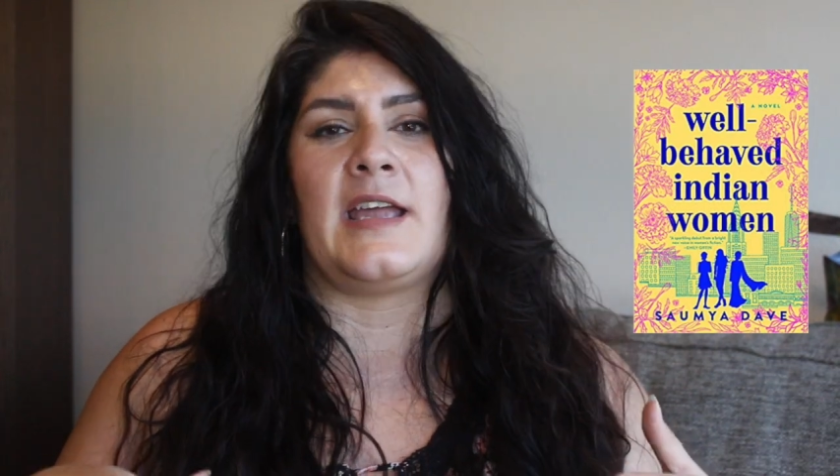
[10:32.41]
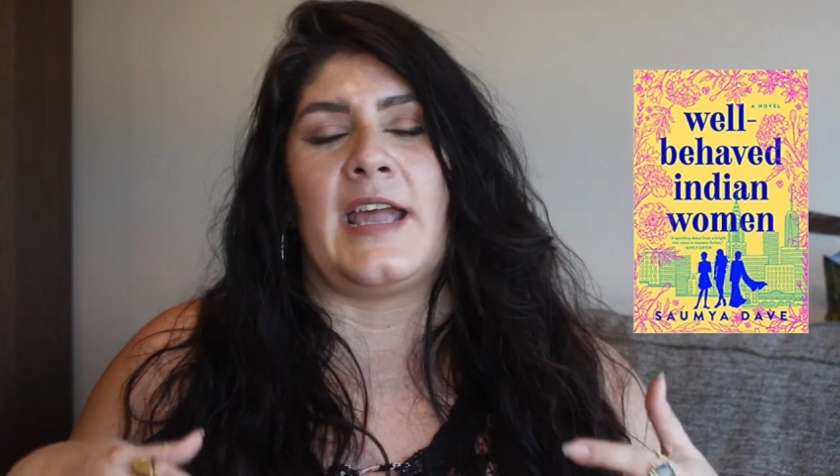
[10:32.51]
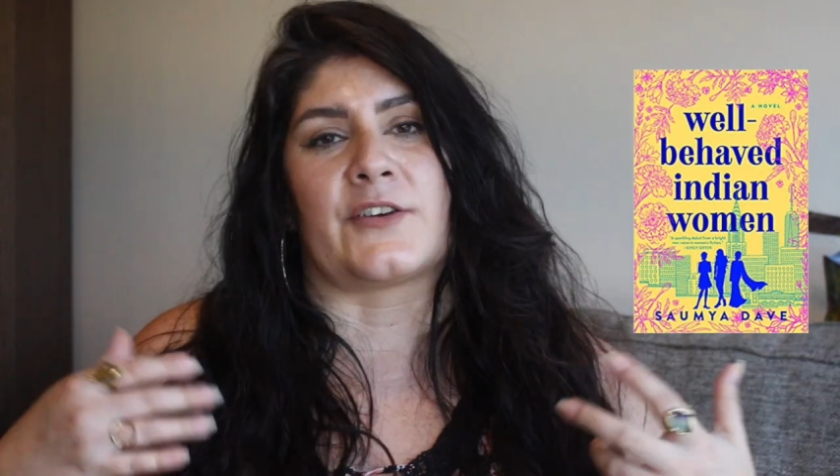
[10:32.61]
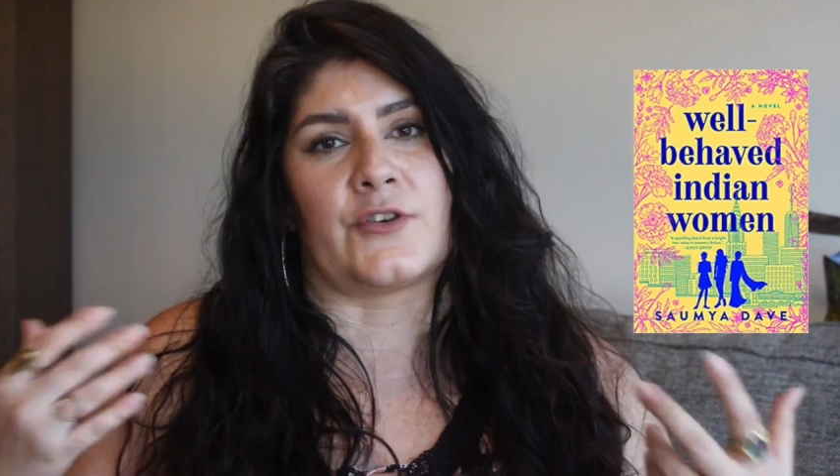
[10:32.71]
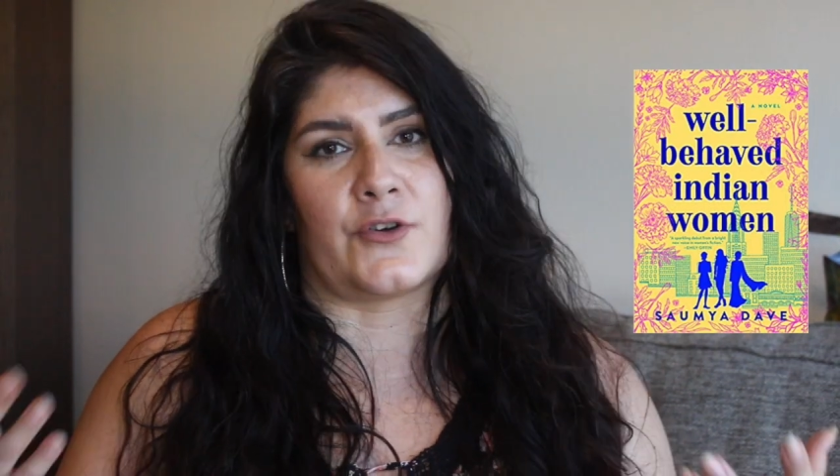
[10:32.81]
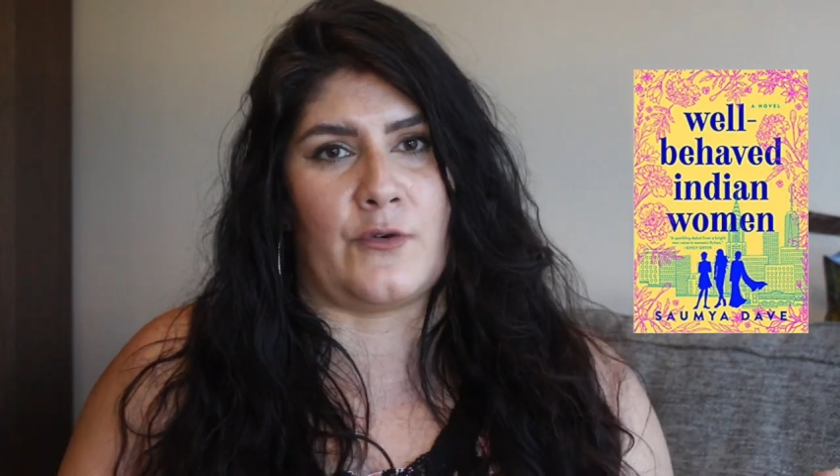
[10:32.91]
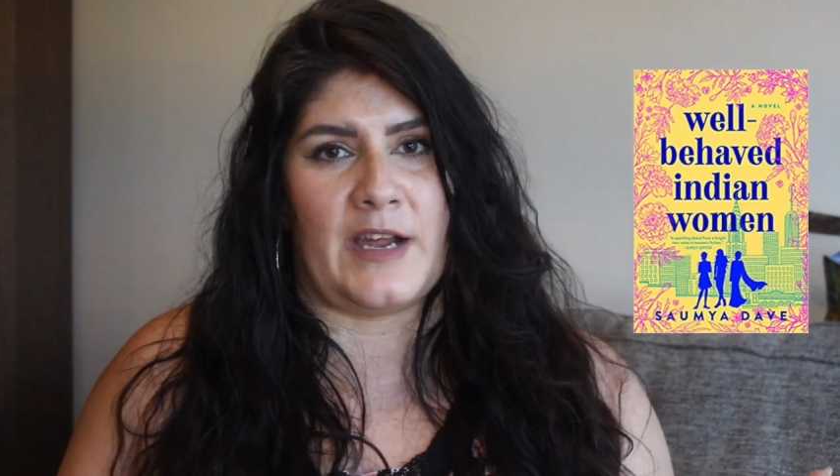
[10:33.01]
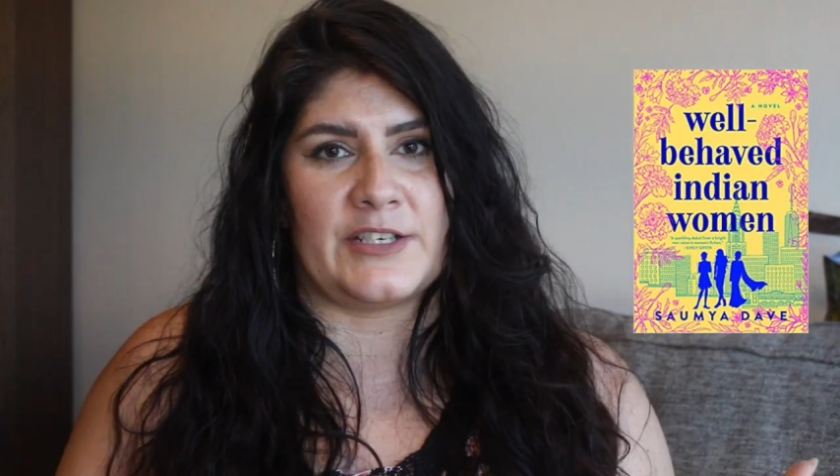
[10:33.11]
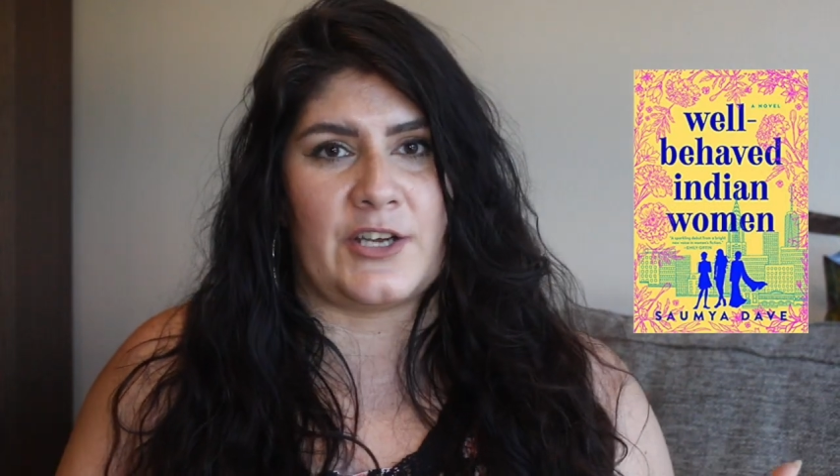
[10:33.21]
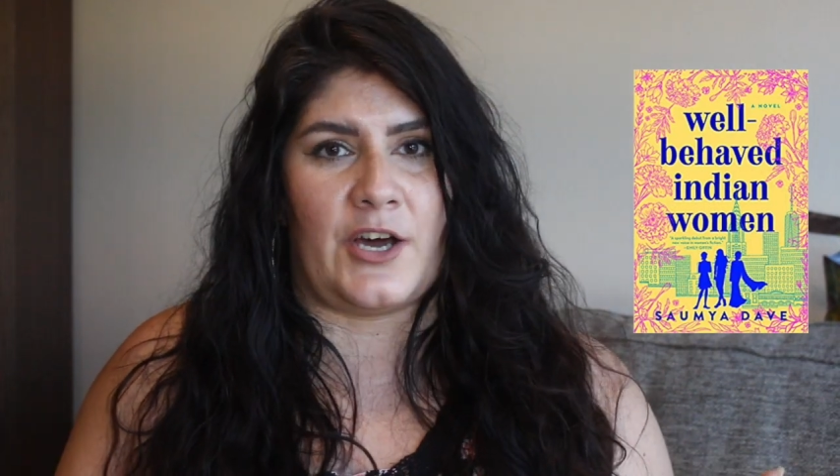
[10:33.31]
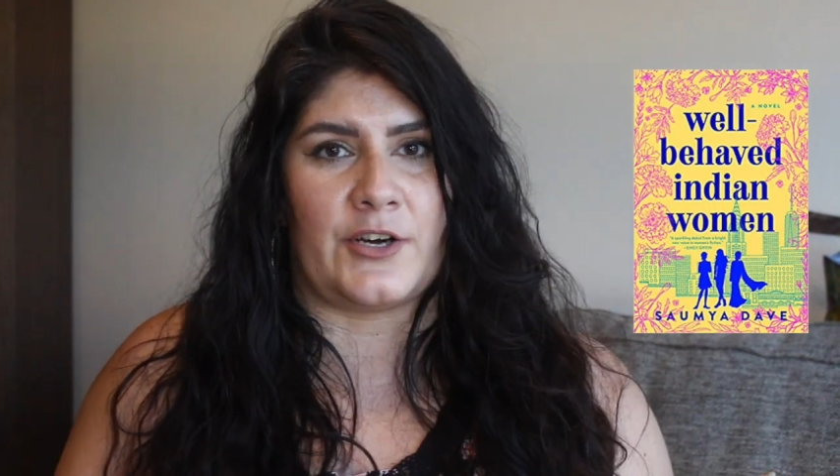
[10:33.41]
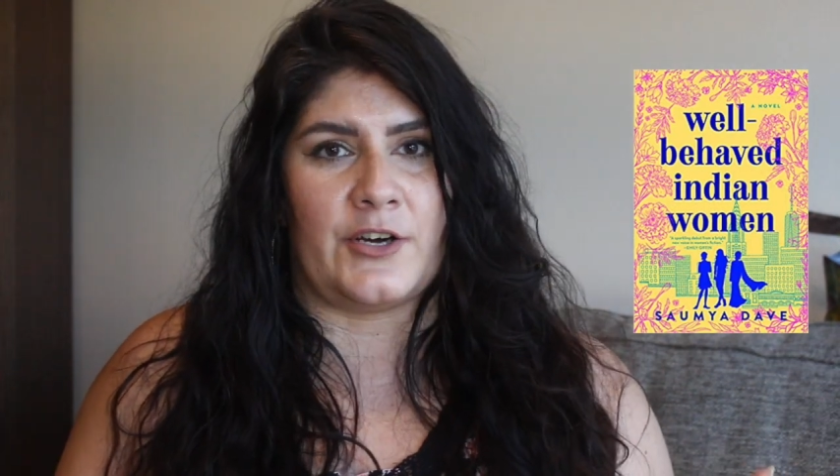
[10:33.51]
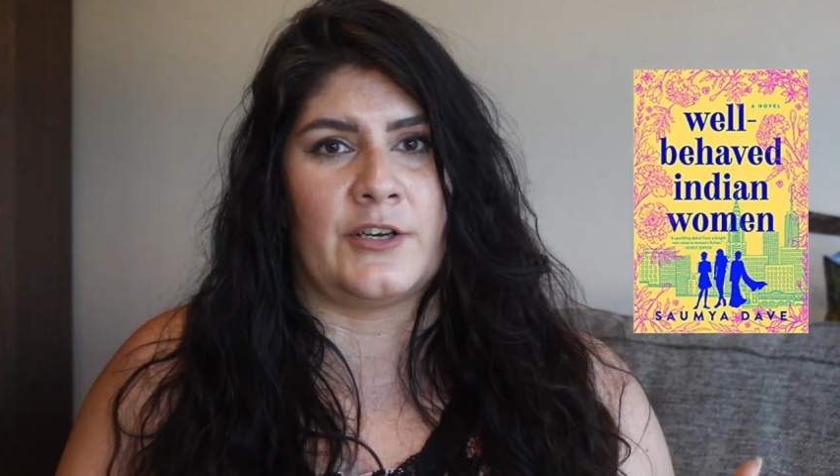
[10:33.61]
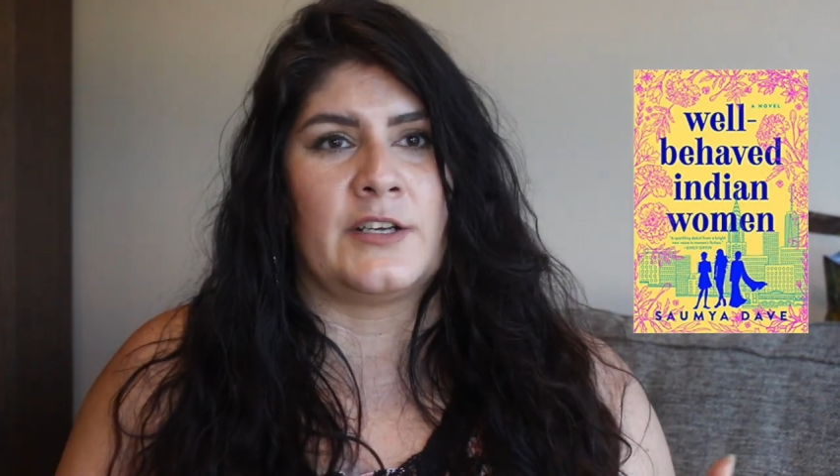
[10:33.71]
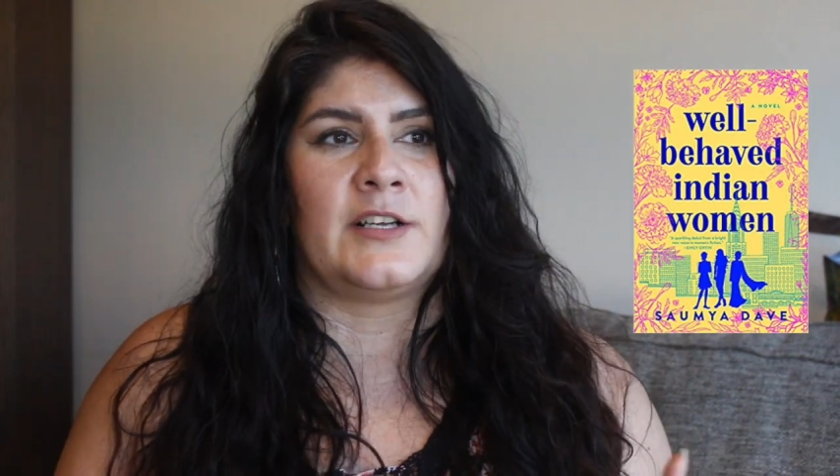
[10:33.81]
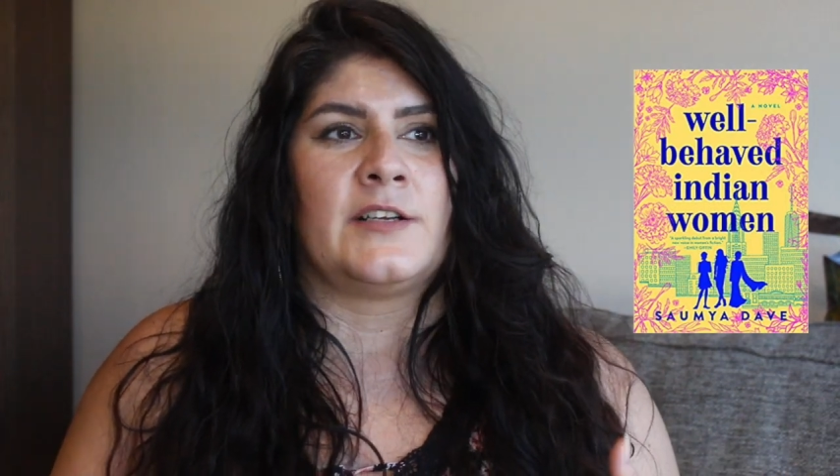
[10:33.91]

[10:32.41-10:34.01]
and her granddaughter,